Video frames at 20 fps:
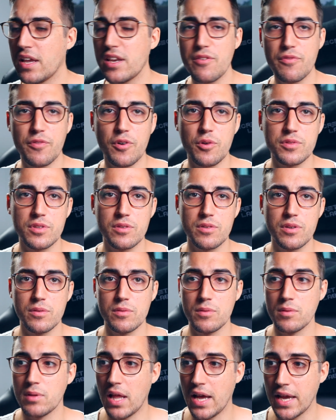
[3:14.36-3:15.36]
any folder
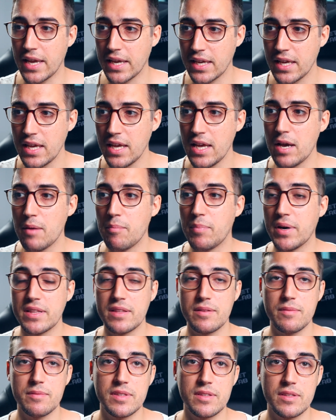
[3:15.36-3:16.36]
you would like,
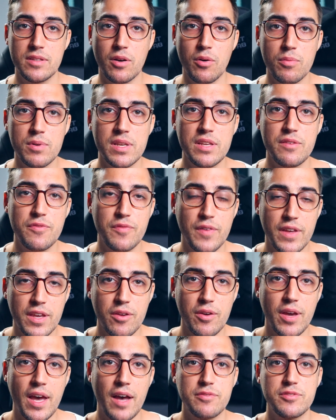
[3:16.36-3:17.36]
but the only
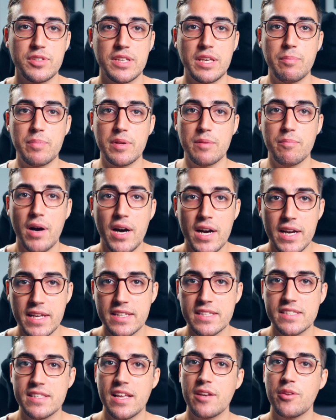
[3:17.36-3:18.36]
thing you have to keep in
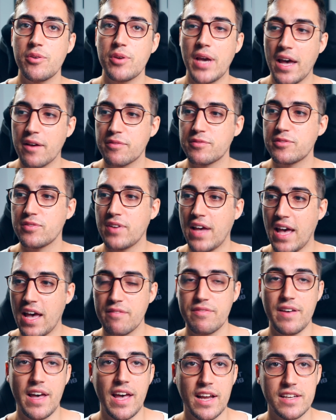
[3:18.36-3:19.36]
mind is that you have to
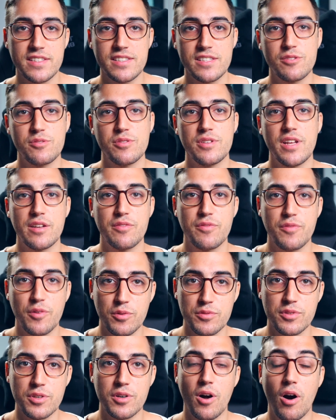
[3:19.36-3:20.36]
have access to that
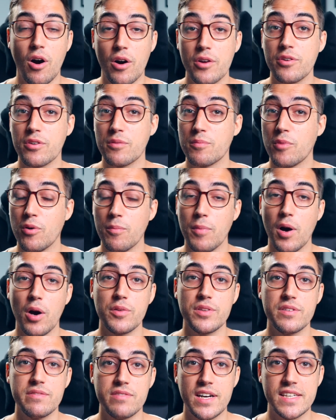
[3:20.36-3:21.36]
folder on your
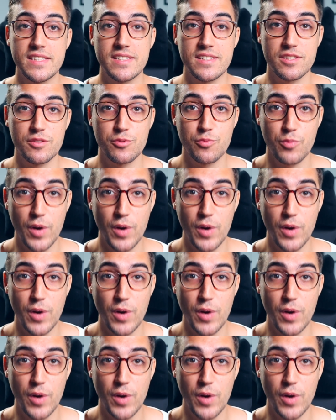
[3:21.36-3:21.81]
mobile device as